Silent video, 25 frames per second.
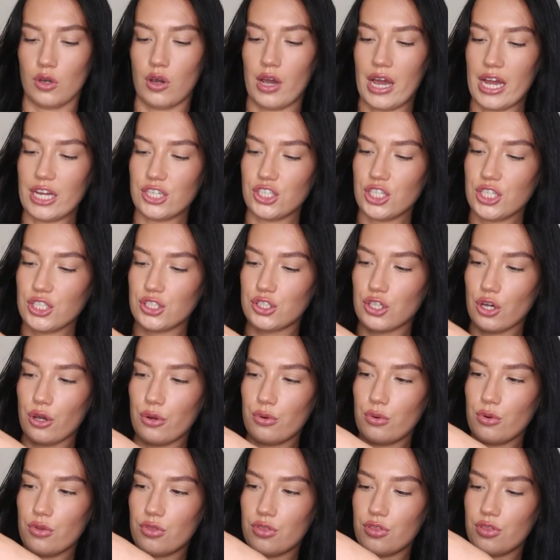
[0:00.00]
I actually
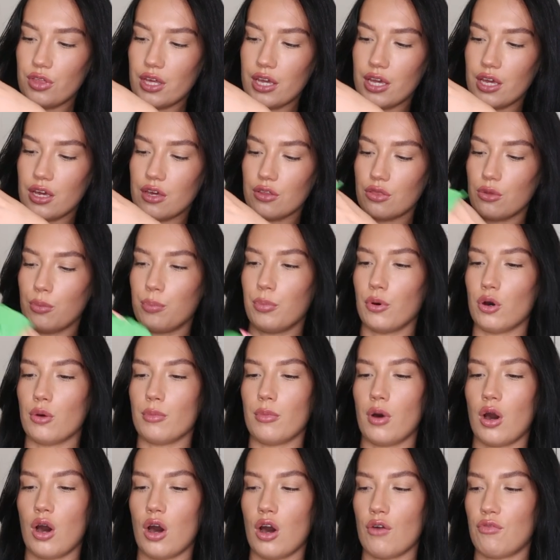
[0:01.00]
don't think the
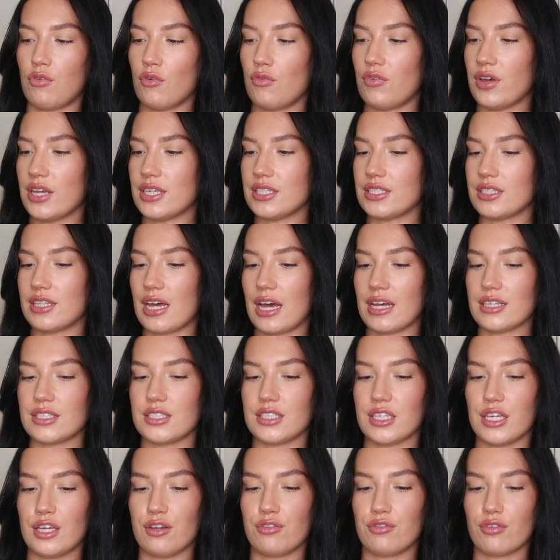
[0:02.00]
bottom half of it is that
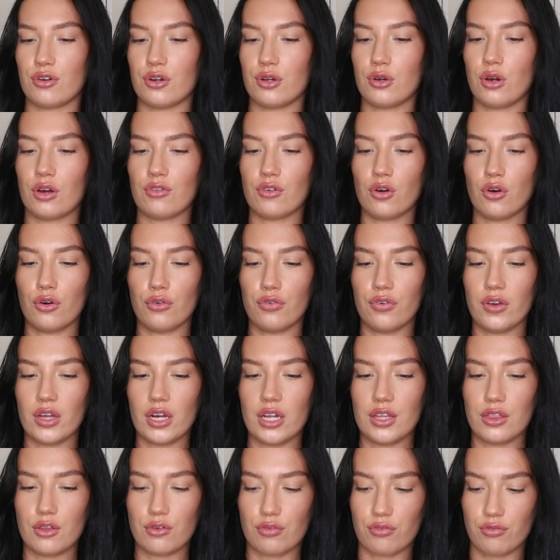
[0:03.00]
see-through. I've got a
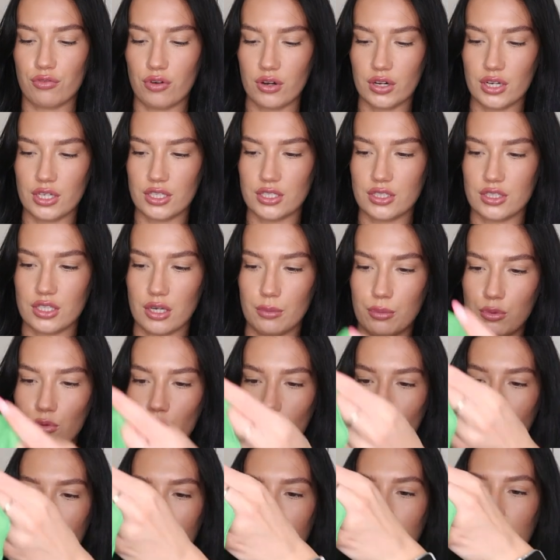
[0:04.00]
feeling the front is double
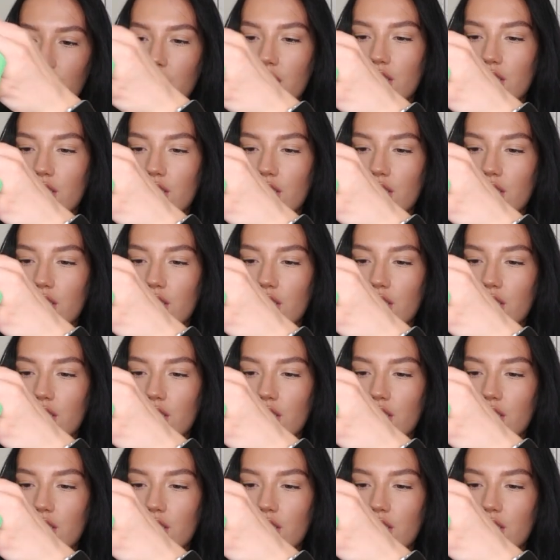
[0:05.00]
lined.